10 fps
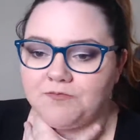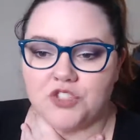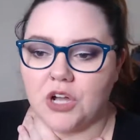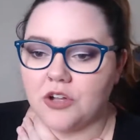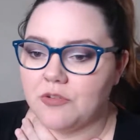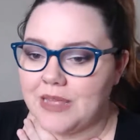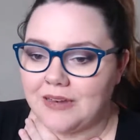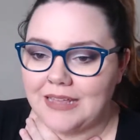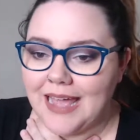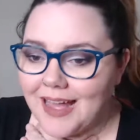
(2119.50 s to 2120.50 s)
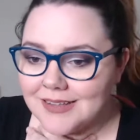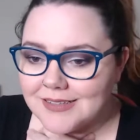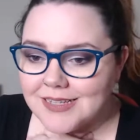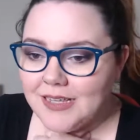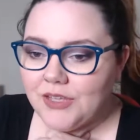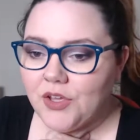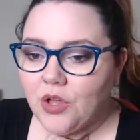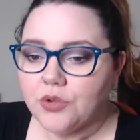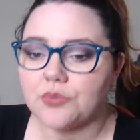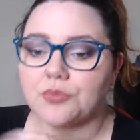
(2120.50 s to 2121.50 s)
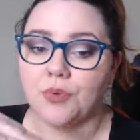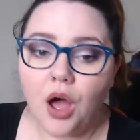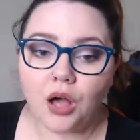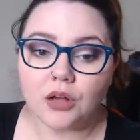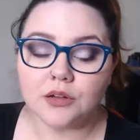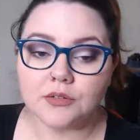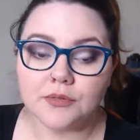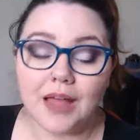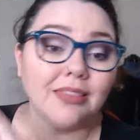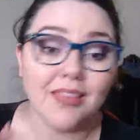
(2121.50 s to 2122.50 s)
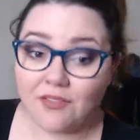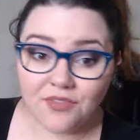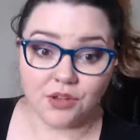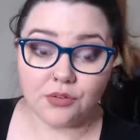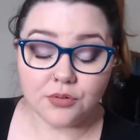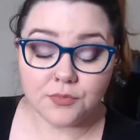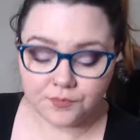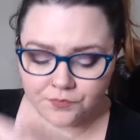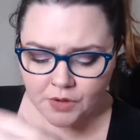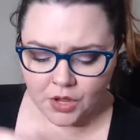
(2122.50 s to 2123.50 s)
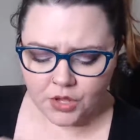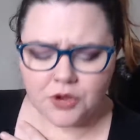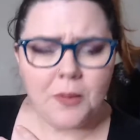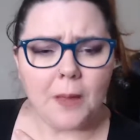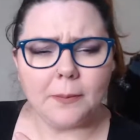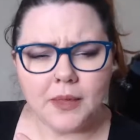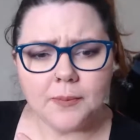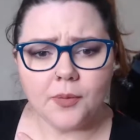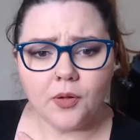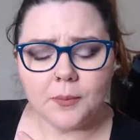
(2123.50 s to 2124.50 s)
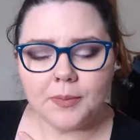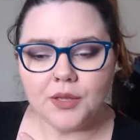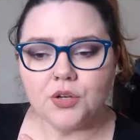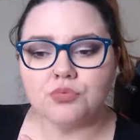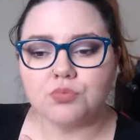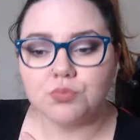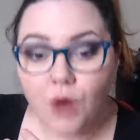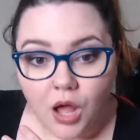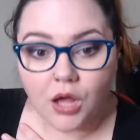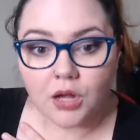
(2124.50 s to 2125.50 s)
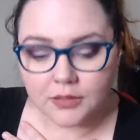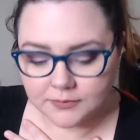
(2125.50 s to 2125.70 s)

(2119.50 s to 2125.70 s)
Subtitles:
Choco mint. Yeah, see, y'all are wrong. I love you. You're my people, but you're wrong.